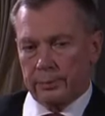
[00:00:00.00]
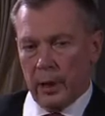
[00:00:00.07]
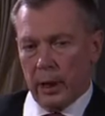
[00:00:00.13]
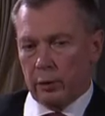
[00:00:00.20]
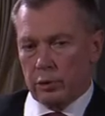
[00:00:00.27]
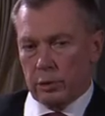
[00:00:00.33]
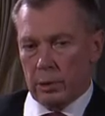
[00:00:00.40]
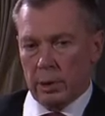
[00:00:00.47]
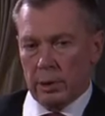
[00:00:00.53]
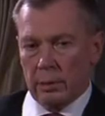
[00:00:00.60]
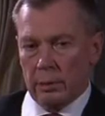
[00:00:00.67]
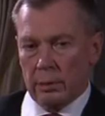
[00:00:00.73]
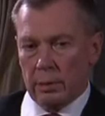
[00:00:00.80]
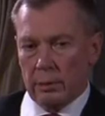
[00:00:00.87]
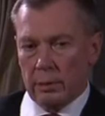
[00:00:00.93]
Actually,
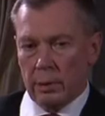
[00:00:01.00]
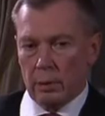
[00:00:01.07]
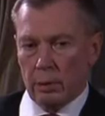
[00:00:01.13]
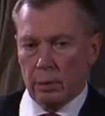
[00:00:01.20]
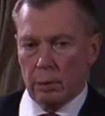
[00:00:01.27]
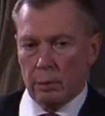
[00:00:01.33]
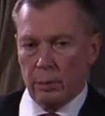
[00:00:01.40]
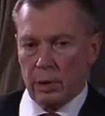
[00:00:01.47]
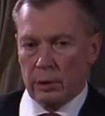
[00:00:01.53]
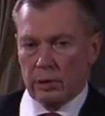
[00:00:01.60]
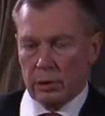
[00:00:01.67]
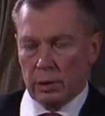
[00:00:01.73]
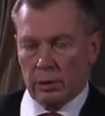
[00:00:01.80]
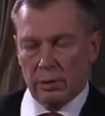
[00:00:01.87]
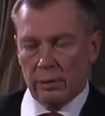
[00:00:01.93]
the whole
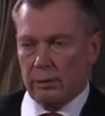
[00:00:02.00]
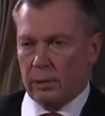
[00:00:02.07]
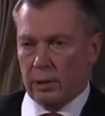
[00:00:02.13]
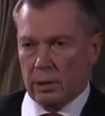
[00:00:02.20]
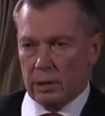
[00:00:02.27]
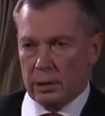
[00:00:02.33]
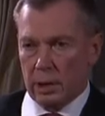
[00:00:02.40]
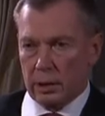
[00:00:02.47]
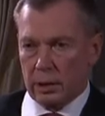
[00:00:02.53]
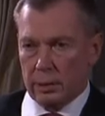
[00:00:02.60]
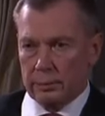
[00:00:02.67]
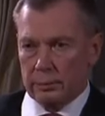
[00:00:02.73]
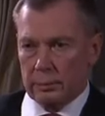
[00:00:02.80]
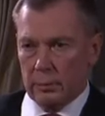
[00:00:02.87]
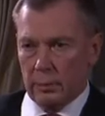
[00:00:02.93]
picture is very dark.
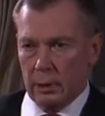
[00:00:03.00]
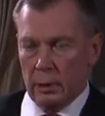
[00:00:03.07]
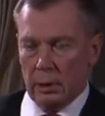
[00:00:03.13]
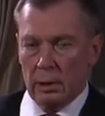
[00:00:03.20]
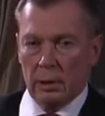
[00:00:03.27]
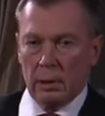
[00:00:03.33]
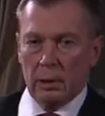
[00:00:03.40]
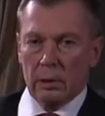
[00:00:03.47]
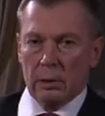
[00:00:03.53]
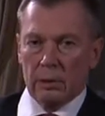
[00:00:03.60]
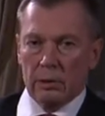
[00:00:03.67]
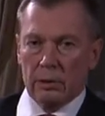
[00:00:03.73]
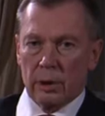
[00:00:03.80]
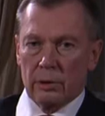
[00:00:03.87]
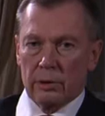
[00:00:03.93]

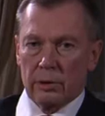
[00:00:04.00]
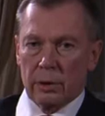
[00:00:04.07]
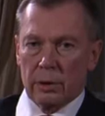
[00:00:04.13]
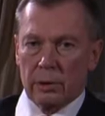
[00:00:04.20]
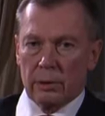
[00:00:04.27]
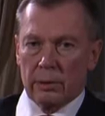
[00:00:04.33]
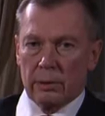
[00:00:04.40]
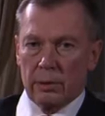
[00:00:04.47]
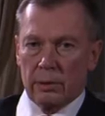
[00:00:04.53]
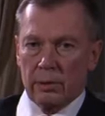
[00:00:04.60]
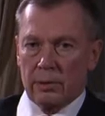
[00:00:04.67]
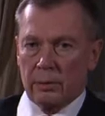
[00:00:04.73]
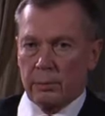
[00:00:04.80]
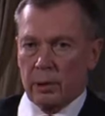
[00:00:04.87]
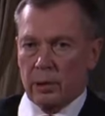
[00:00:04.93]
Russia
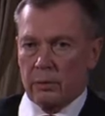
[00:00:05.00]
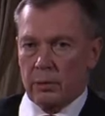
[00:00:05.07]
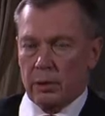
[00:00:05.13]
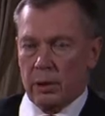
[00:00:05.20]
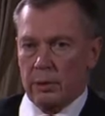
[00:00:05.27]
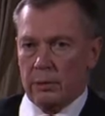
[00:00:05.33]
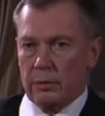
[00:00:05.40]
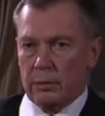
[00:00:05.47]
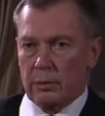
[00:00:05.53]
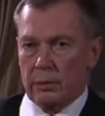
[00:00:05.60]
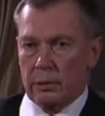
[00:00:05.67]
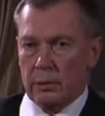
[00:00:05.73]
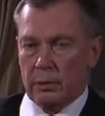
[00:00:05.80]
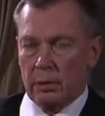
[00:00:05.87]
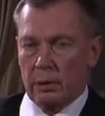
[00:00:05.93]
is portrayed
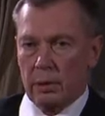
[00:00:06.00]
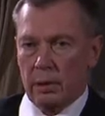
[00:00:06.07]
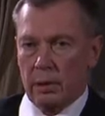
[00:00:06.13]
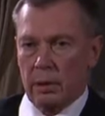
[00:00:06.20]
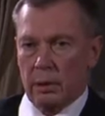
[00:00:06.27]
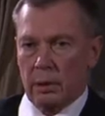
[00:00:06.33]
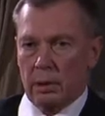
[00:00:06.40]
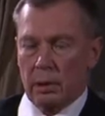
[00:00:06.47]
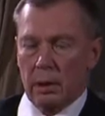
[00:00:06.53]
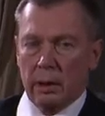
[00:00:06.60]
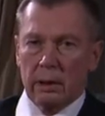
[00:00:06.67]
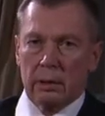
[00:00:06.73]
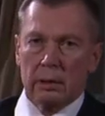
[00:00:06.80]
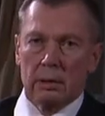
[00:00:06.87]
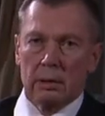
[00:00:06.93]

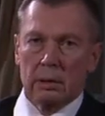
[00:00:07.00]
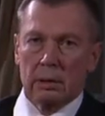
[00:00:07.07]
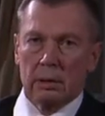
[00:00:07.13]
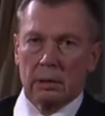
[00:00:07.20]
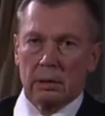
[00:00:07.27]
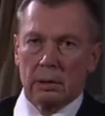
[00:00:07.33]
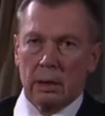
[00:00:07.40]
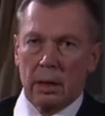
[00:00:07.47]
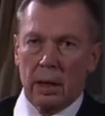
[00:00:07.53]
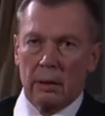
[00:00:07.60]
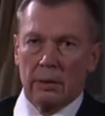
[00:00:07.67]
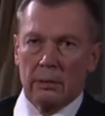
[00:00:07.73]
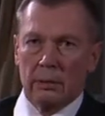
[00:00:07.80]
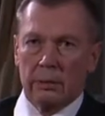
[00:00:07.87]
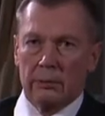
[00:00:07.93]
like a
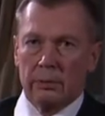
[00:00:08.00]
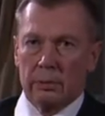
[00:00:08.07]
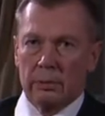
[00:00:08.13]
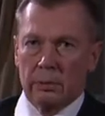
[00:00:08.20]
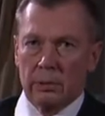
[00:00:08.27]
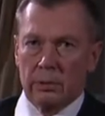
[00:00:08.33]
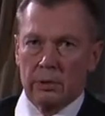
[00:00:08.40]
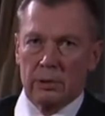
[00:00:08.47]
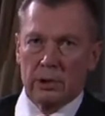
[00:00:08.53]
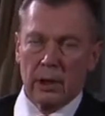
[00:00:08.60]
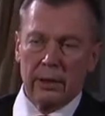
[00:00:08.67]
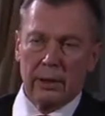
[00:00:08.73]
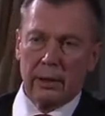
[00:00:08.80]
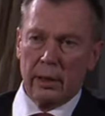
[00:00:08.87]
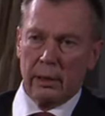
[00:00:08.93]
kind of
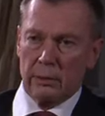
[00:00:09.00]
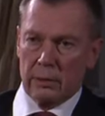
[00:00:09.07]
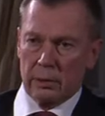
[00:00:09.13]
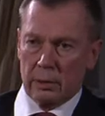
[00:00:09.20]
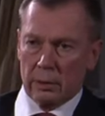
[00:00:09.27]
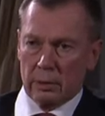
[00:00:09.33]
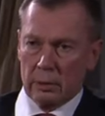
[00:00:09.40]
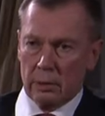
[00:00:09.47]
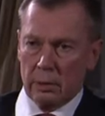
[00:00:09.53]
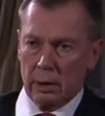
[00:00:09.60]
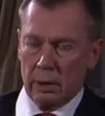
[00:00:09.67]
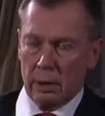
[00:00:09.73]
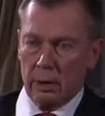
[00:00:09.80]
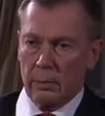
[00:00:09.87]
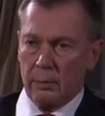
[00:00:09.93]
gigantic,
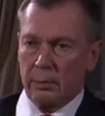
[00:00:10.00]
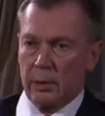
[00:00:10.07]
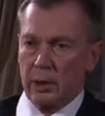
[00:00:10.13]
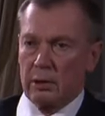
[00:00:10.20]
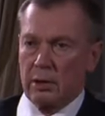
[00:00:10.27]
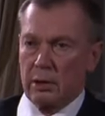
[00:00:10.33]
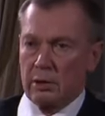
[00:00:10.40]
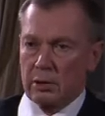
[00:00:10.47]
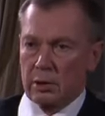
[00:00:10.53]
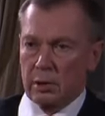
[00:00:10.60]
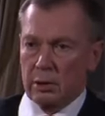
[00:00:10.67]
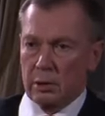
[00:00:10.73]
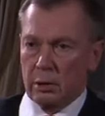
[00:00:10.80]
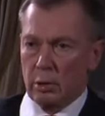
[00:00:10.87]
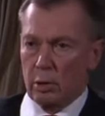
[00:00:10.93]

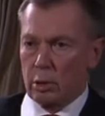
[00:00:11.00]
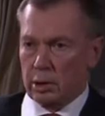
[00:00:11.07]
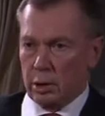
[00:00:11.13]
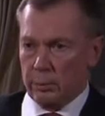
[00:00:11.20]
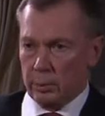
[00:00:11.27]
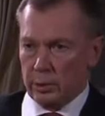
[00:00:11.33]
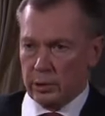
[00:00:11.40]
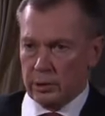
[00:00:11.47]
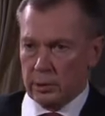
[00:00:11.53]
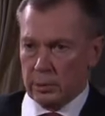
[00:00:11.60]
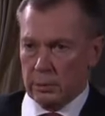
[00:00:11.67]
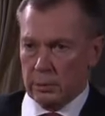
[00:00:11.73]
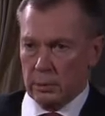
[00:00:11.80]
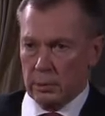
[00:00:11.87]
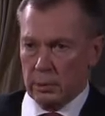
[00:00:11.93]
pernicious octopus
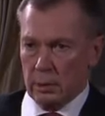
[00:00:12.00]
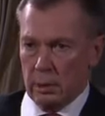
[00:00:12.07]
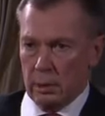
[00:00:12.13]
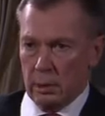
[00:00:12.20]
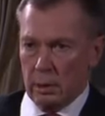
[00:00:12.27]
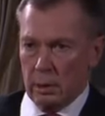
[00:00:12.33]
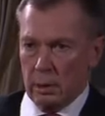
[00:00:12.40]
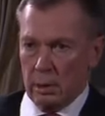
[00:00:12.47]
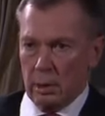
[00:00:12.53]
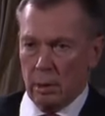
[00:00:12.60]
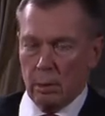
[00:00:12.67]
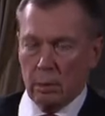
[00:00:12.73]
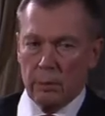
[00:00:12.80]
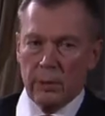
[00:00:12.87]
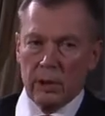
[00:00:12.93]

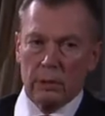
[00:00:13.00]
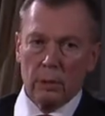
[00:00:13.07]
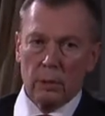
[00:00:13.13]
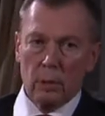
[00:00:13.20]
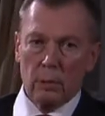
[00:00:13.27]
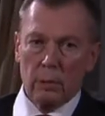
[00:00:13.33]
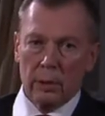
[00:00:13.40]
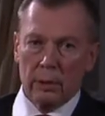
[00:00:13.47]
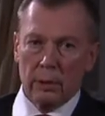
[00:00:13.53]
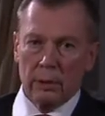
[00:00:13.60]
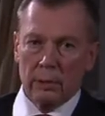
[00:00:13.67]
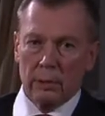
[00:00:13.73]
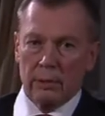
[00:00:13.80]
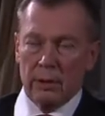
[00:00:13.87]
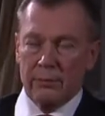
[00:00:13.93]
looming over
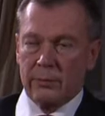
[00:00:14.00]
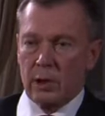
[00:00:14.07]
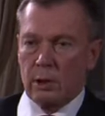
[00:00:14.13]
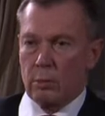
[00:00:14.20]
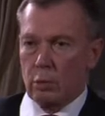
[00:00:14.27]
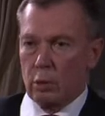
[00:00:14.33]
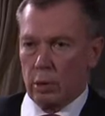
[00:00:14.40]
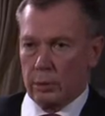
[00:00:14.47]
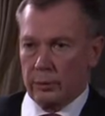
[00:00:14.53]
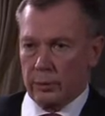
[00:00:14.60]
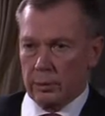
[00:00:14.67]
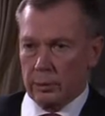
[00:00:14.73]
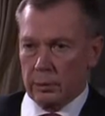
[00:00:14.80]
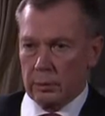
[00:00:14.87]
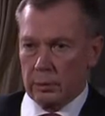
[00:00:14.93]
the free world,